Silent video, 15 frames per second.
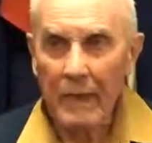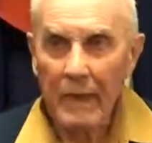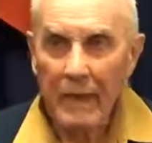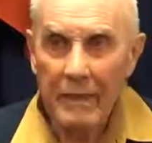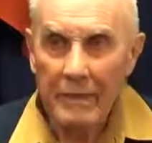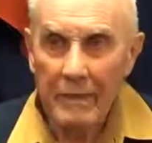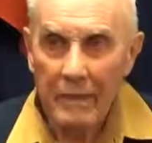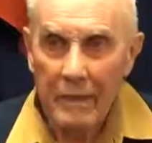
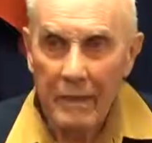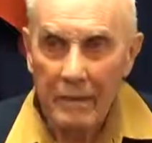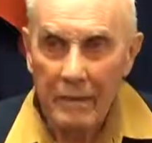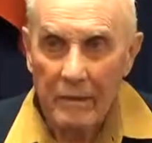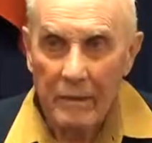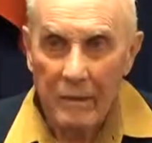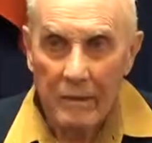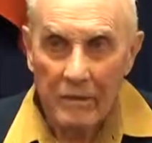get
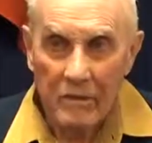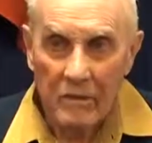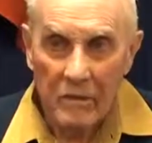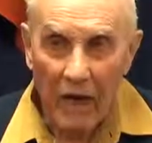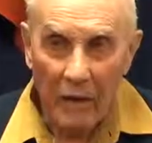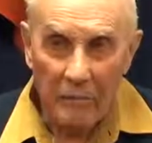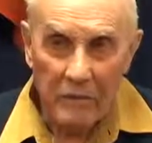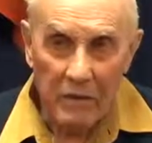in little
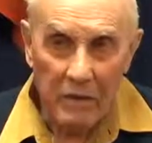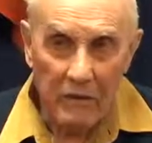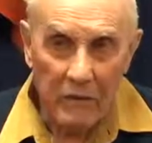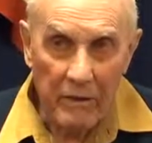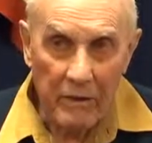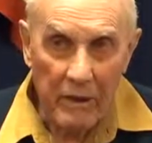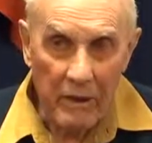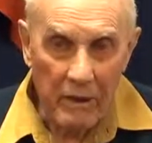stops
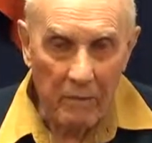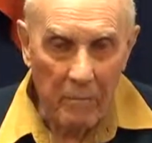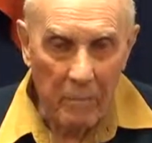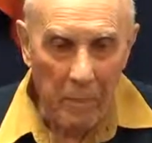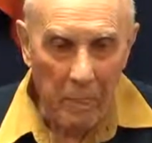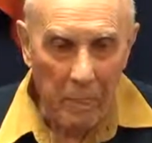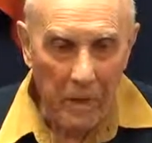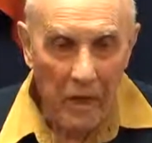here and there.
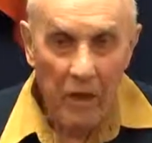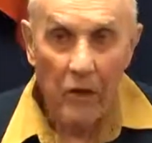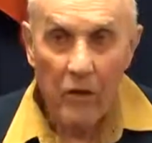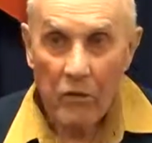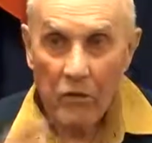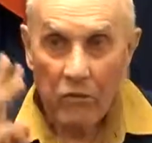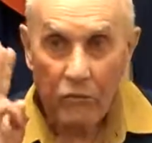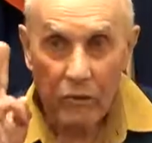
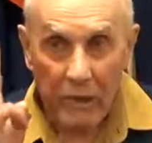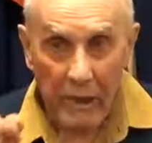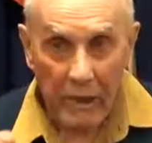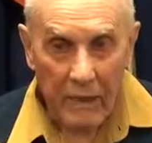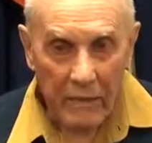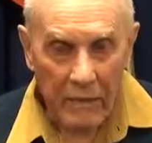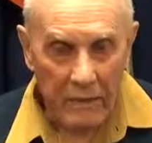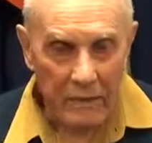3
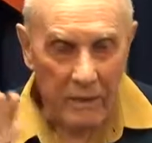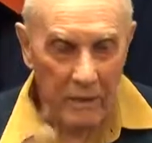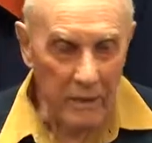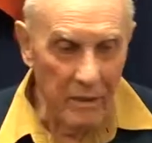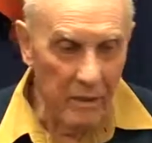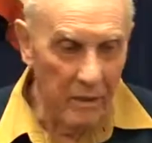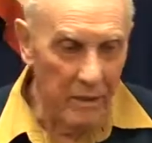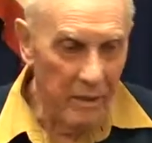days
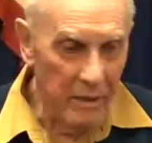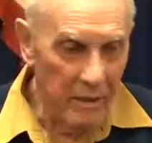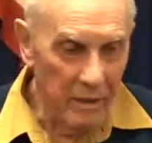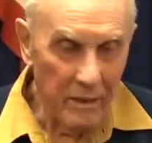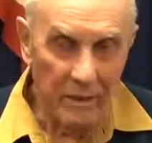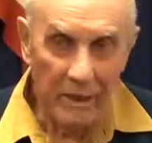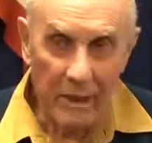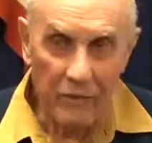
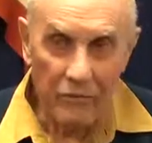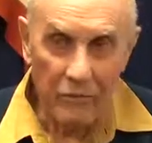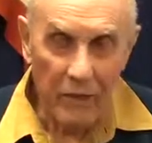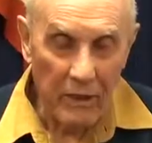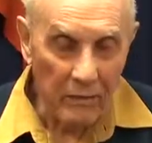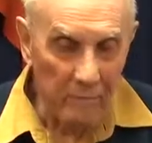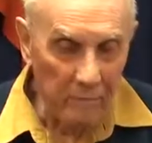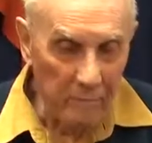in that
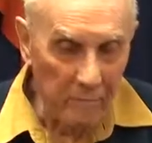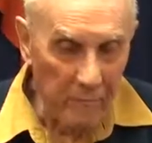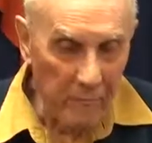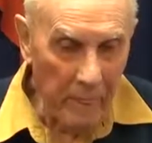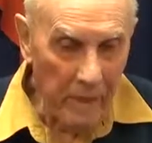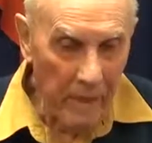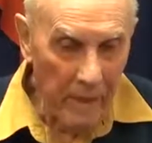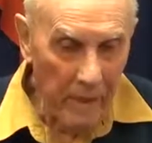train.
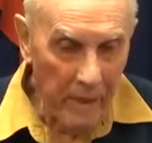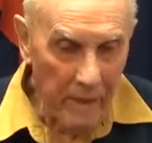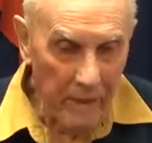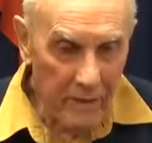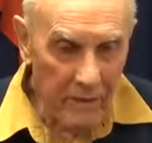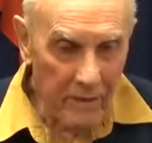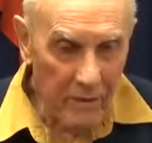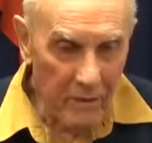
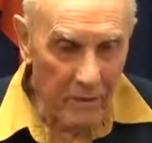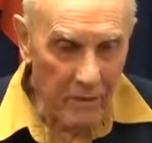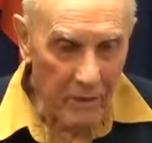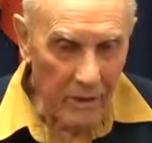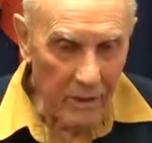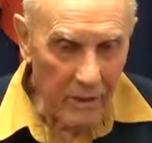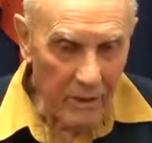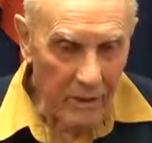
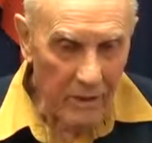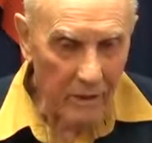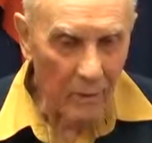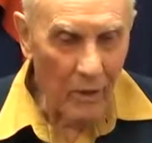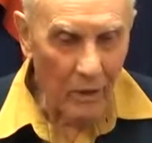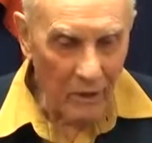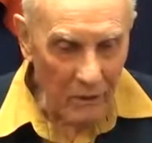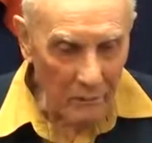So
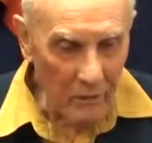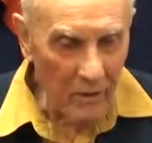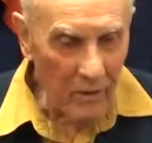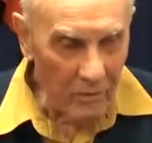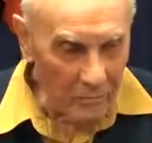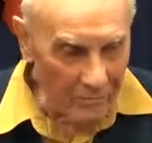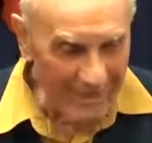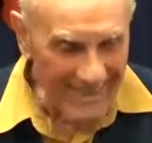welcome
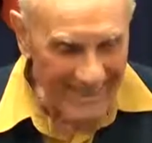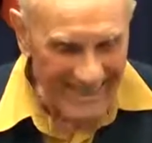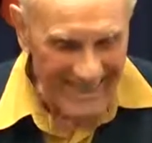home.